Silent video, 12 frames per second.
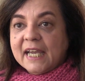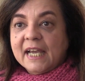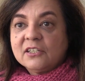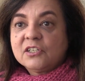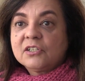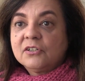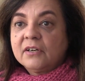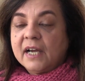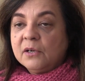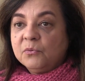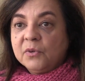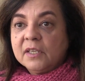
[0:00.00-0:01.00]
cancer,
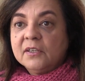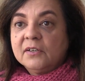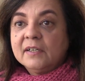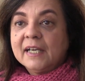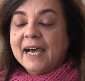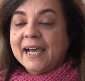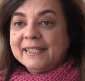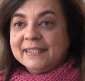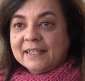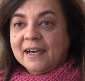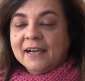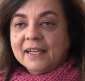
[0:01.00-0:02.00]
I withered, I
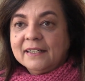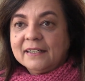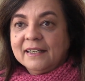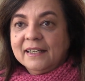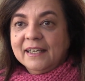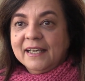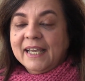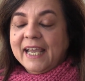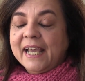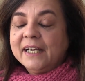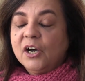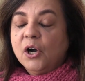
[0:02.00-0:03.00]
died.
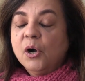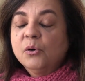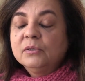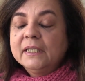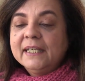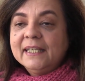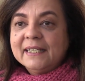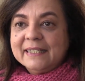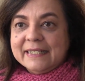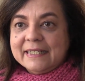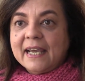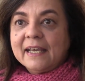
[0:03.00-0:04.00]
And only
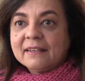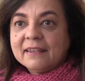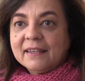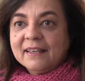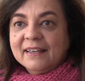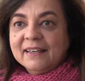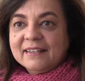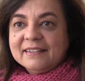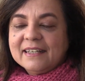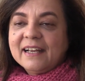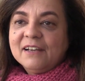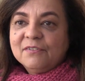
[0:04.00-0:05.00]
in death
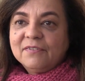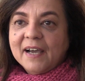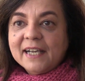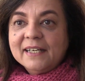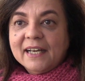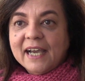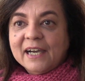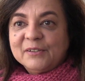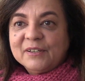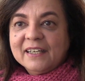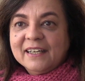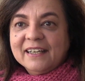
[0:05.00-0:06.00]
did I find
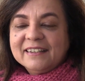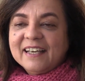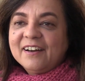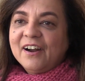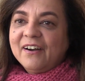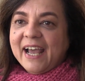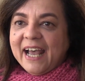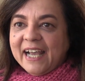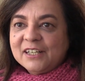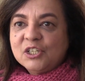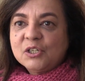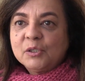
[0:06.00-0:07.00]
out that our
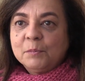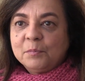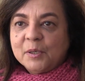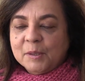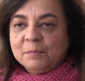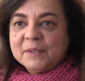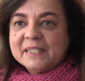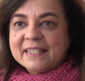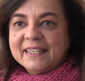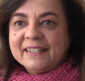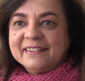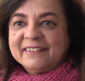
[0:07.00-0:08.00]
actual purpose
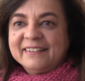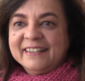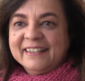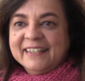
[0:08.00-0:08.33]
here